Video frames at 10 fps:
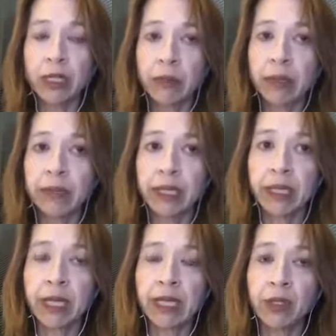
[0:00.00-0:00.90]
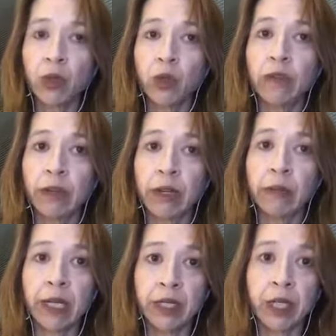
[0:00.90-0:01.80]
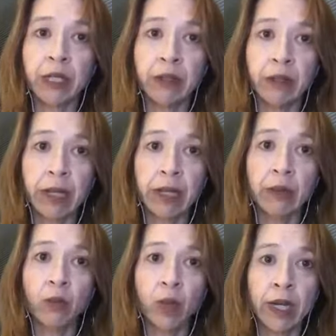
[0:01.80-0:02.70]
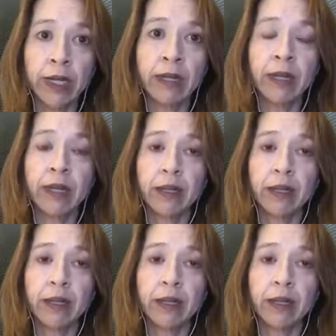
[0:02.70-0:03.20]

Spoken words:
and the public is not told very much other than what